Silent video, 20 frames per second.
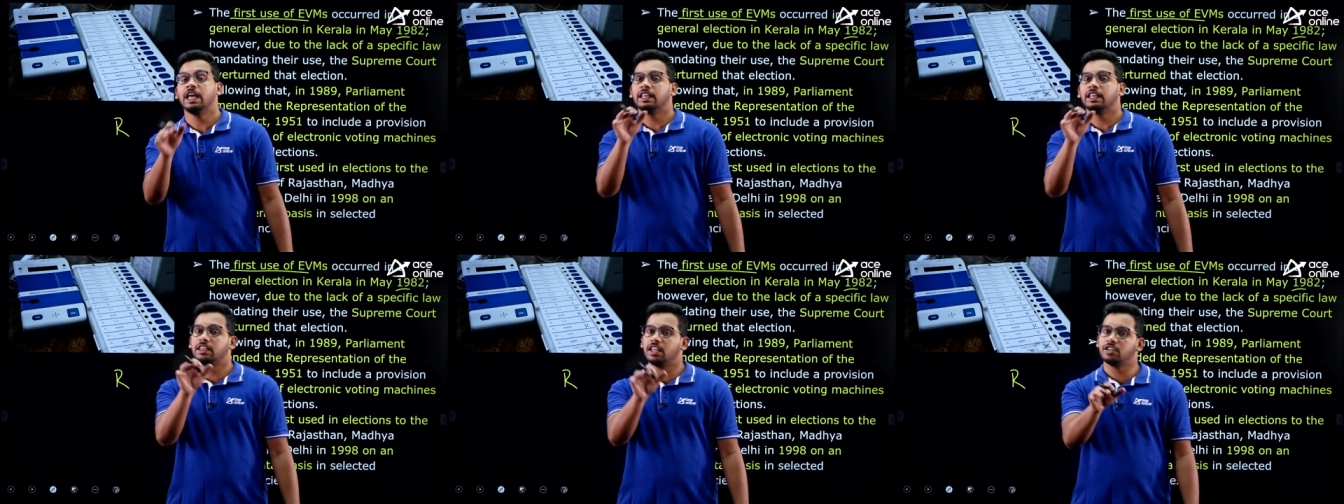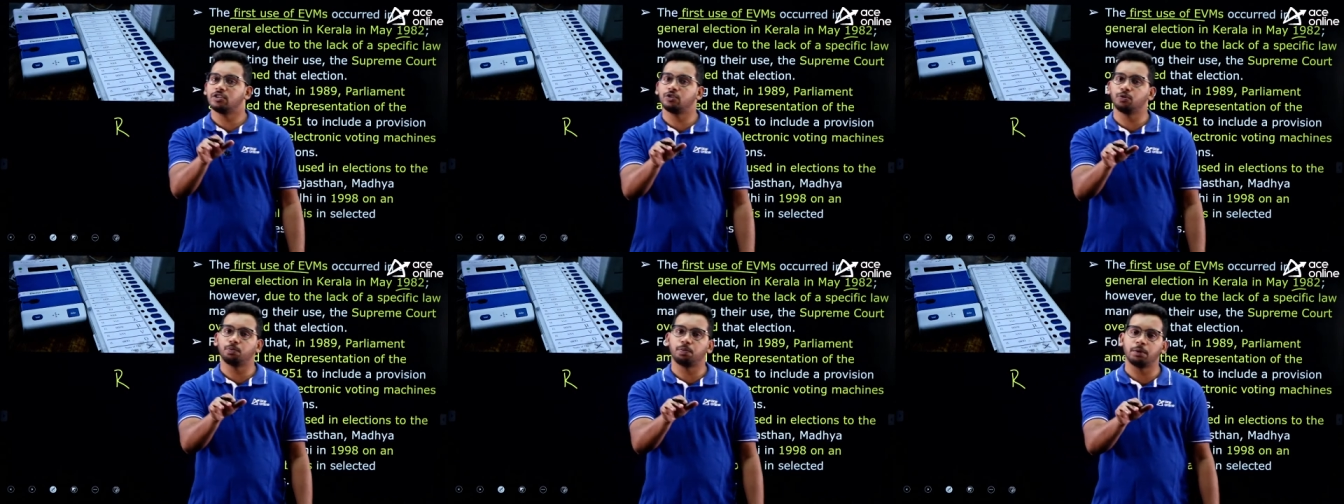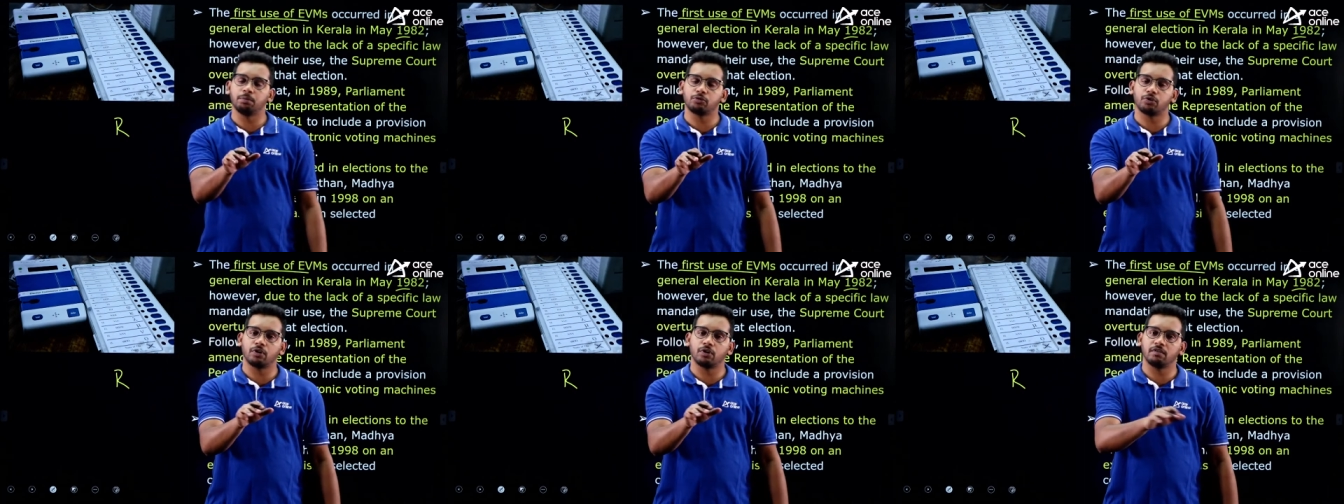then
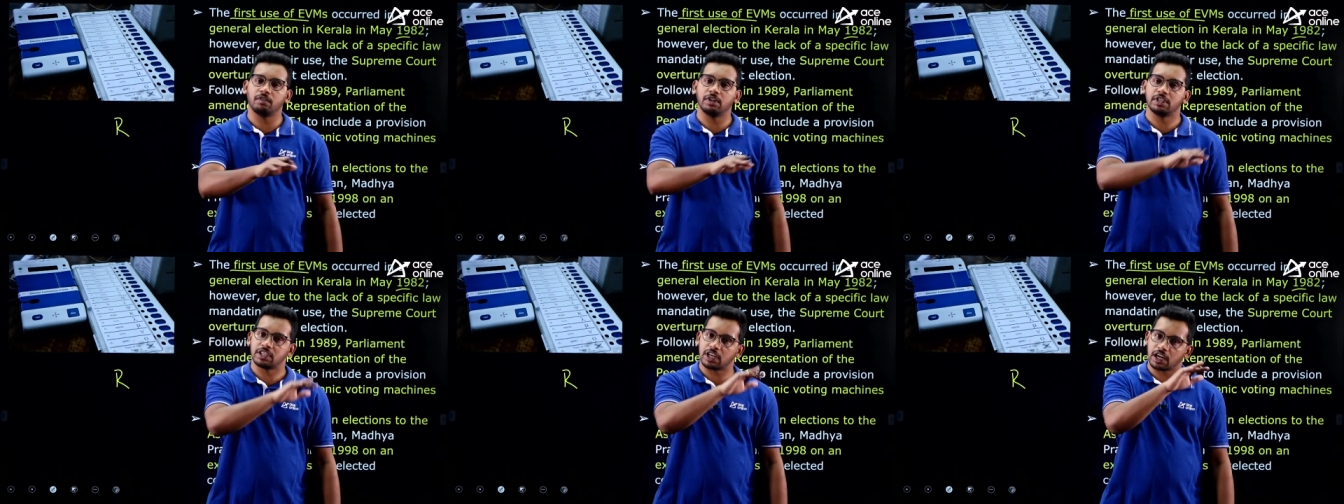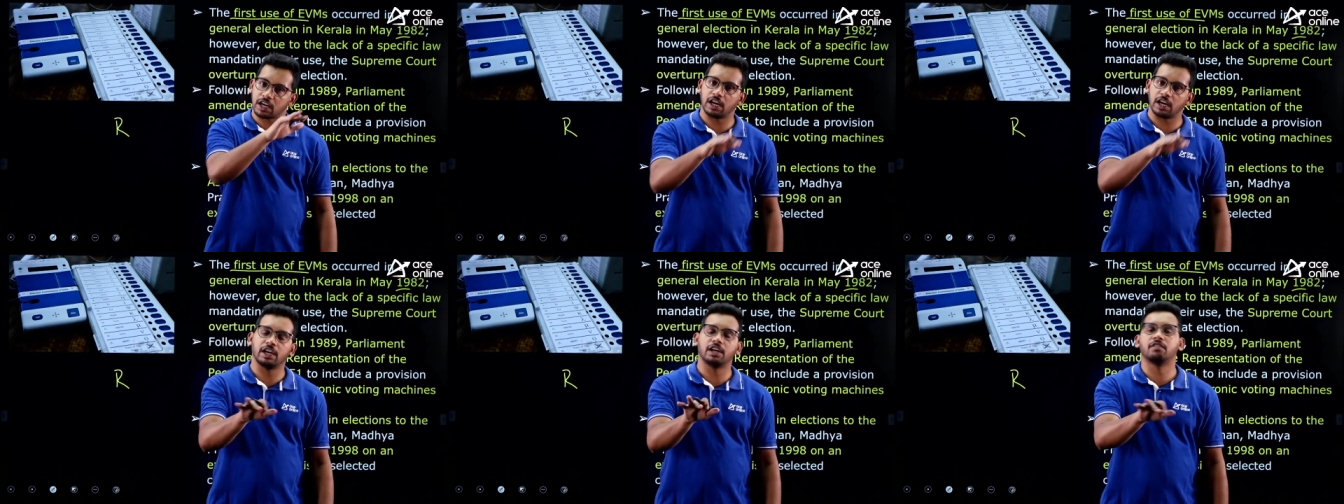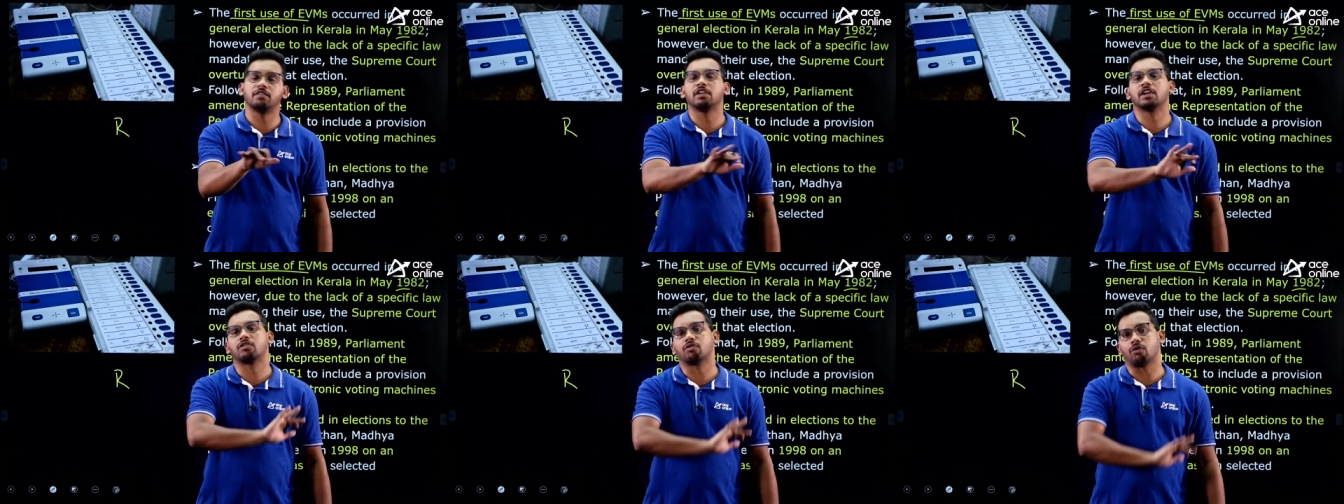Supreme Court will check and it
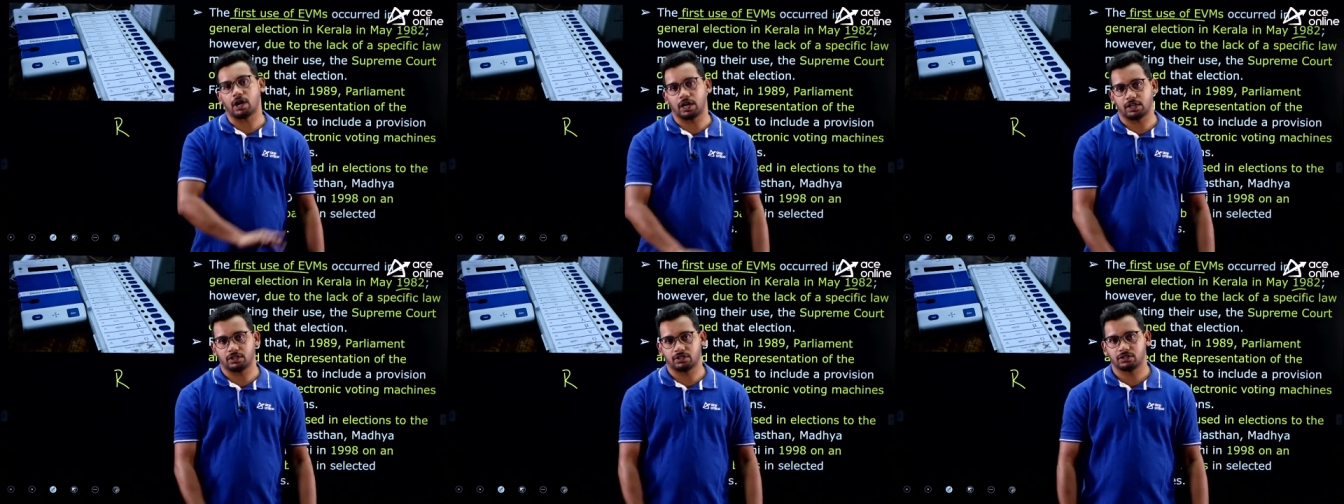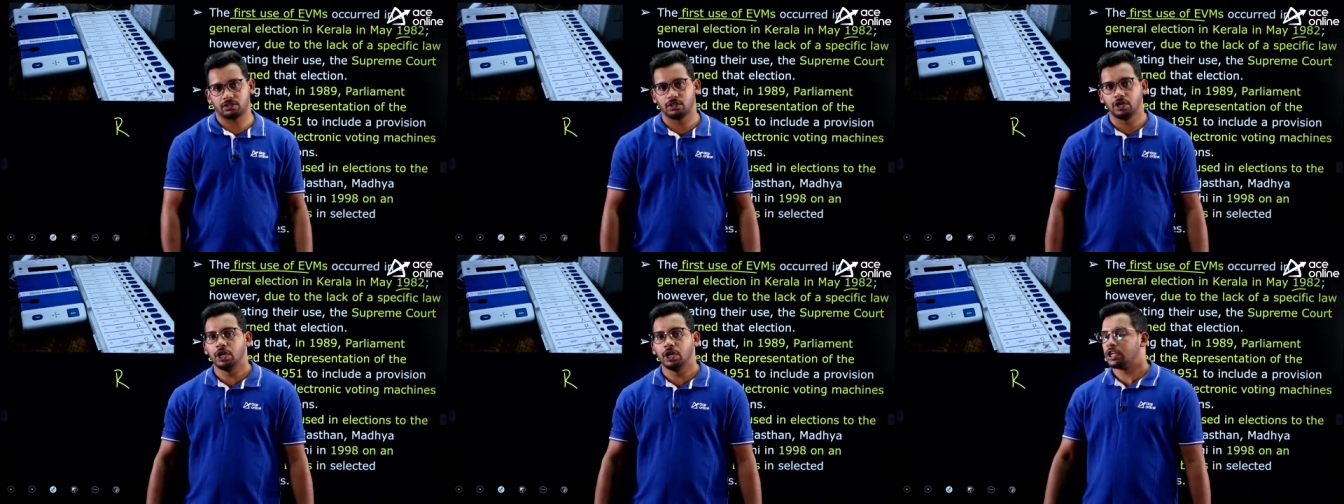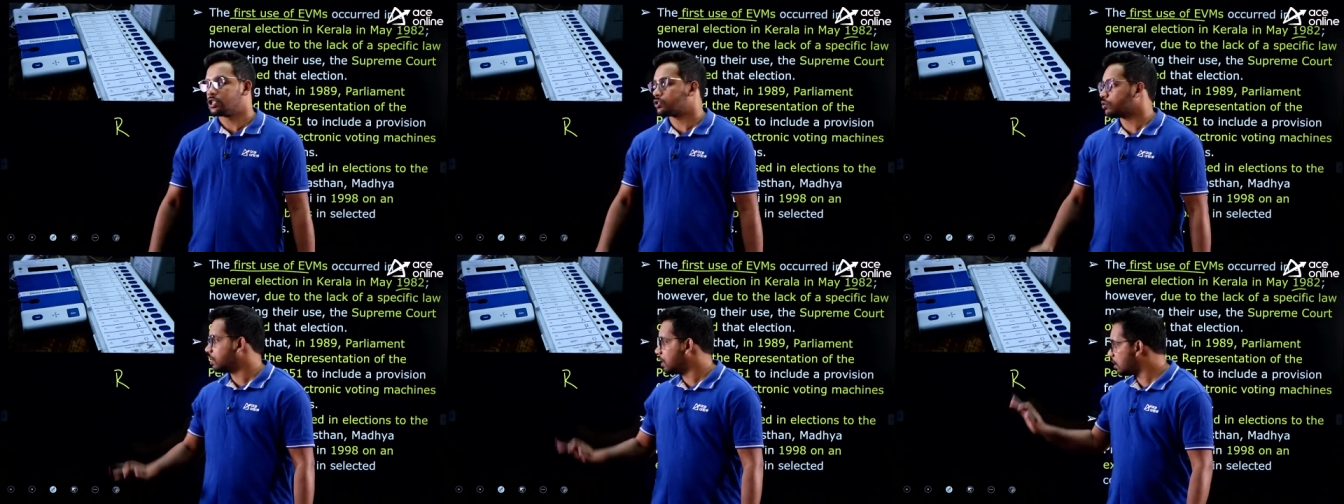will quash.
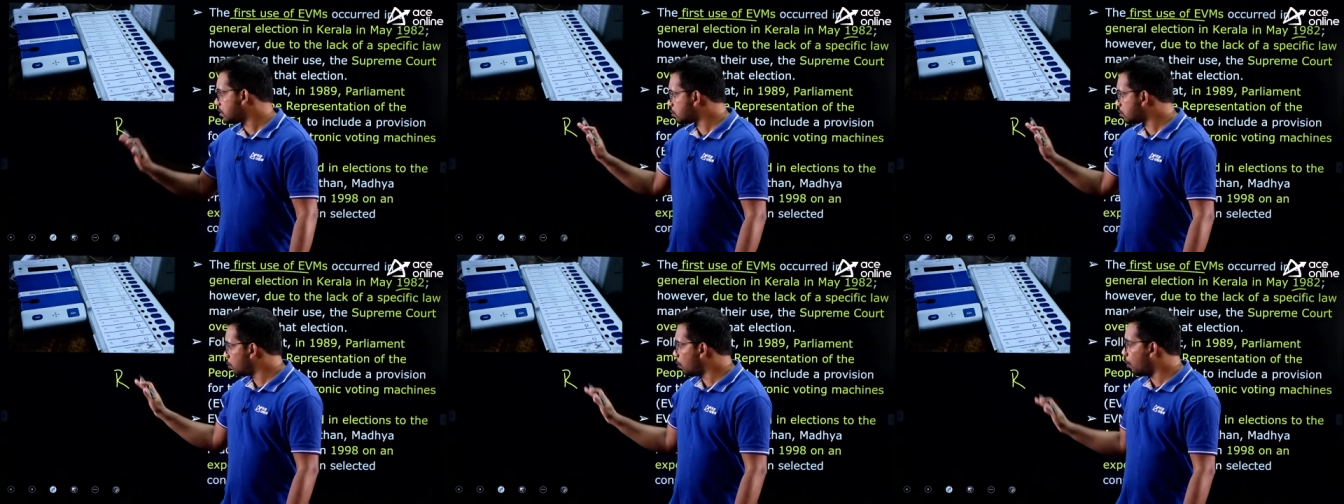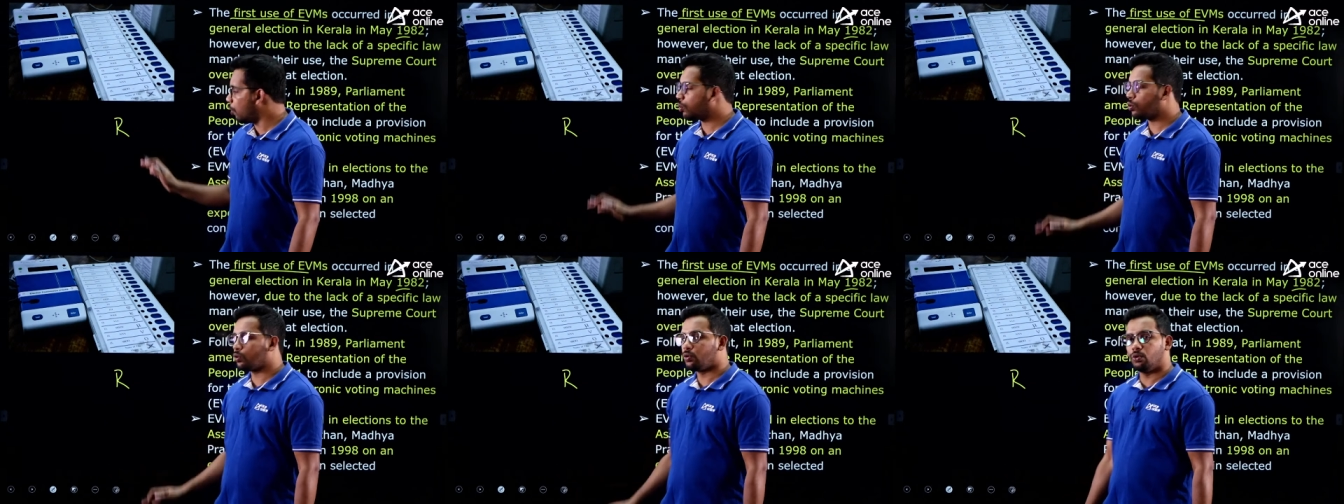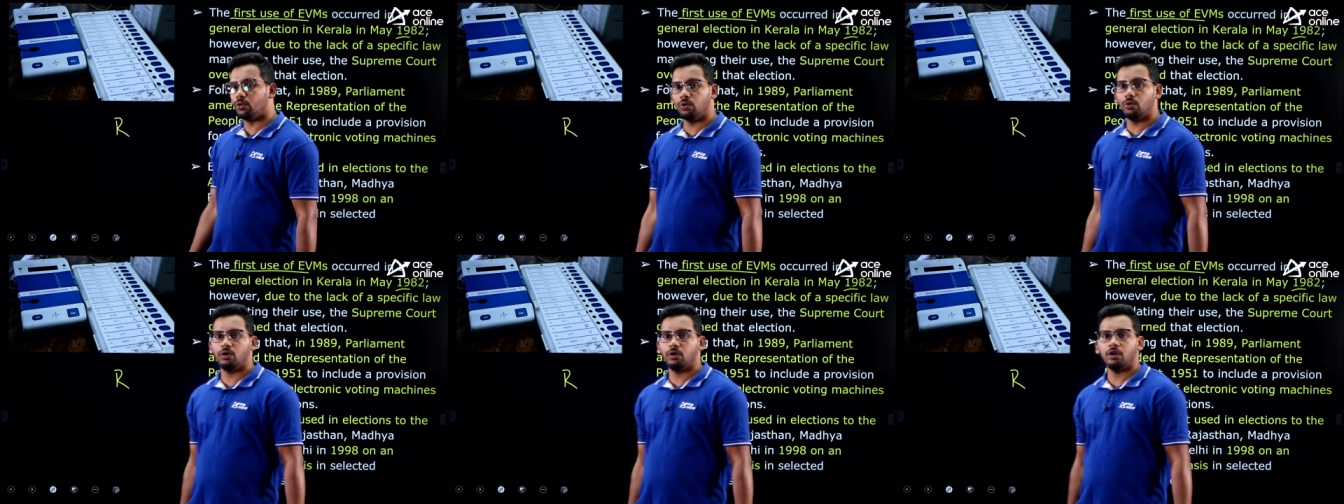So, there is no
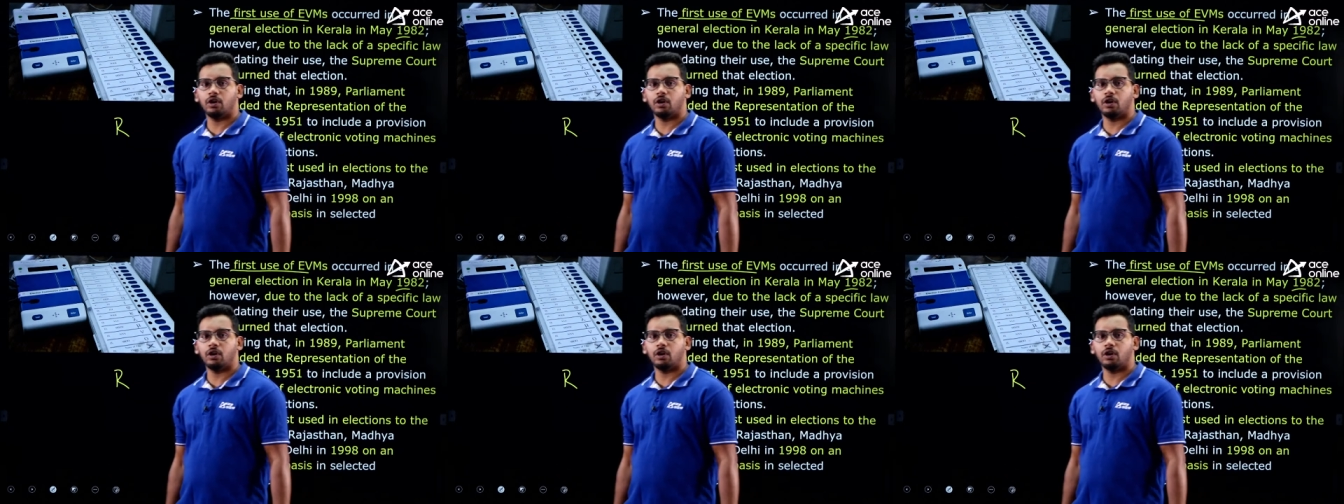rule